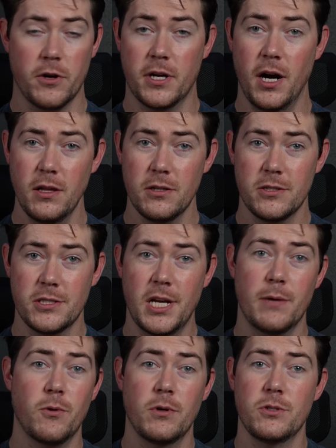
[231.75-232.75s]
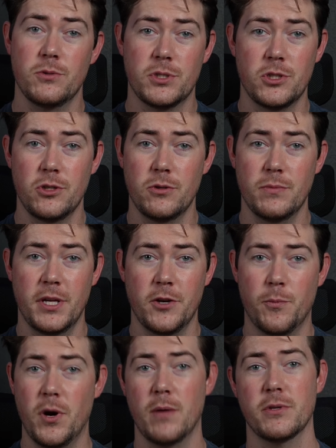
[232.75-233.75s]
colors, I'm going to assume that
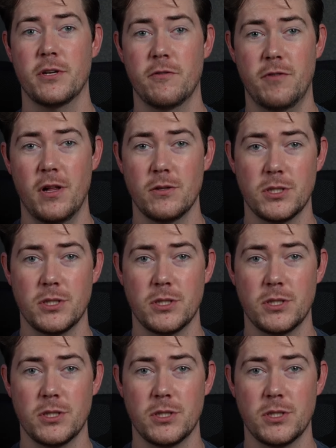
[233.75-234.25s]
you're probably going to follow